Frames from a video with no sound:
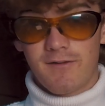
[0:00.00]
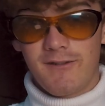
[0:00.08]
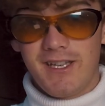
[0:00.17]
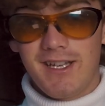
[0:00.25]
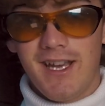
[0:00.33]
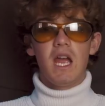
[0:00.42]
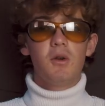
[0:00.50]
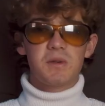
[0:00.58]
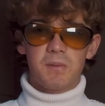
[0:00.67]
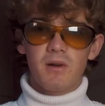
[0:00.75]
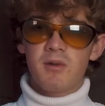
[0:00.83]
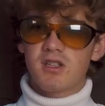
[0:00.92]
fee. It was
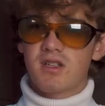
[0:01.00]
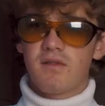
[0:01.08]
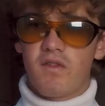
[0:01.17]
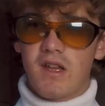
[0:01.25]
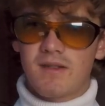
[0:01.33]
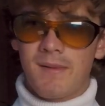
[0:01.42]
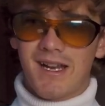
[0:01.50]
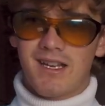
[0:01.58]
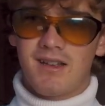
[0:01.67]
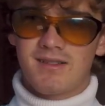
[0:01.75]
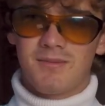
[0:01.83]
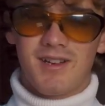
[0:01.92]
pretty much a defense
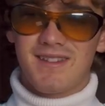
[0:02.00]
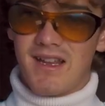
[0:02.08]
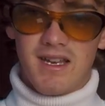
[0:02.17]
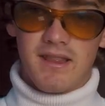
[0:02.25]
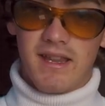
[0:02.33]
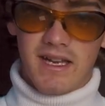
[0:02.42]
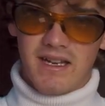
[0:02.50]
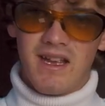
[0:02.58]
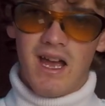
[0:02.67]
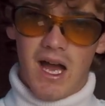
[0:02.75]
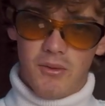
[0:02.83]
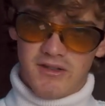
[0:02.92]
mechanism because I didn't think
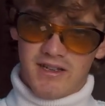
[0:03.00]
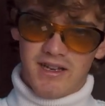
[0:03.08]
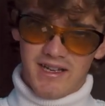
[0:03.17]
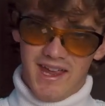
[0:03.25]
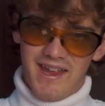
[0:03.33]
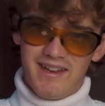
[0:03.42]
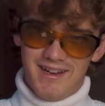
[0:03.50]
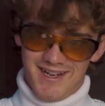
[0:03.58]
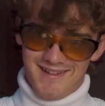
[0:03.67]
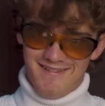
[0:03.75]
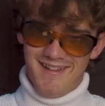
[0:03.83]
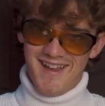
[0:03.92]
I was going to get
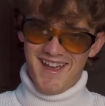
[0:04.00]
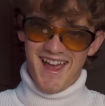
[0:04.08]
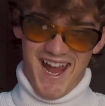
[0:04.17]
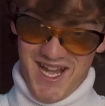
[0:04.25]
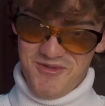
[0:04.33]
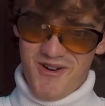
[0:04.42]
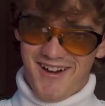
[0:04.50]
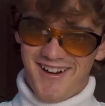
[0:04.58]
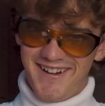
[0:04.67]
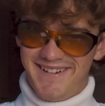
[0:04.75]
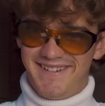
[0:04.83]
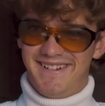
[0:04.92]
in anywhere.
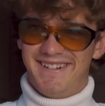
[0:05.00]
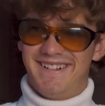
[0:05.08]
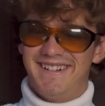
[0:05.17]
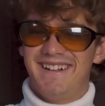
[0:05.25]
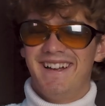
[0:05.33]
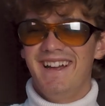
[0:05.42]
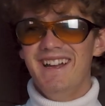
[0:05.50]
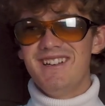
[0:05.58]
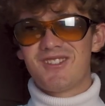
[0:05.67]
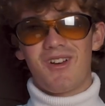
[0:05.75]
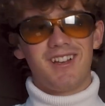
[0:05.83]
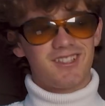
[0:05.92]

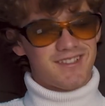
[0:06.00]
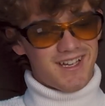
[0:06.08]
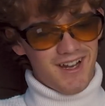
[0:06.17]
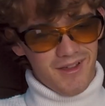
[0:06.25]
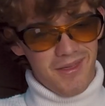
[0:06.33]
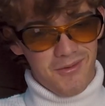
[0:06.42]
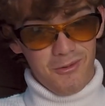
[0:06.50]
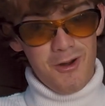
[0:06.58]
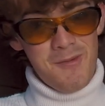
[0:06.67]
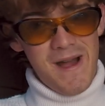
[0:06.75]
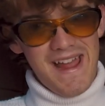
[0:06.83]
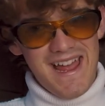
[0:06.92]
So I just kind of
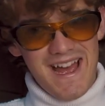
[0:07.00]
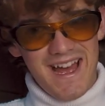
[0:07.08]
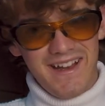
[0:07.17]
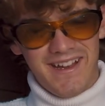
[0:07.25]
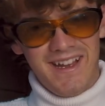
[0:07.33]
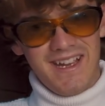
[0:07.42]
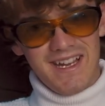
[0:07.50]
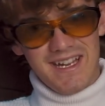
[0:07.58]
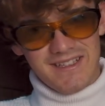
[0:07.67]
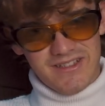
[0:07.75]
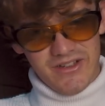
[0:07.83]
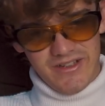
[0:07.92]
threw my hat
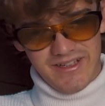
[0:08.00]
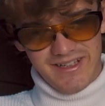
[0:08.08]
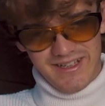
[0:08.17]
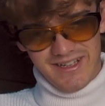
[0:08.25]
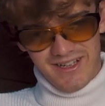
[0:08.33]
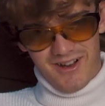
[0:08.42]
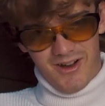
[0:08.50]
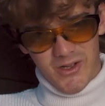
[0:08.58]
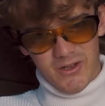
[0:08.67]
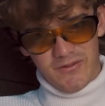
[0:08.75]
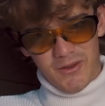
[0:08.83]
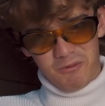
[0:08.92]
into
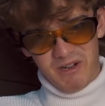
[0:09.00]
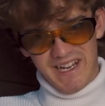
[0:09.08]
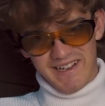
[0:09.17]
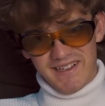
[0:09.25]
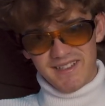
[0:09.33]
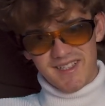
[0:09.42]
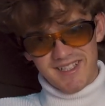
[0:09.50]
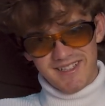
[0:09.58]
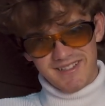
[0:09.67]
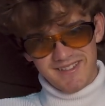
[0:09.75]
all of the rings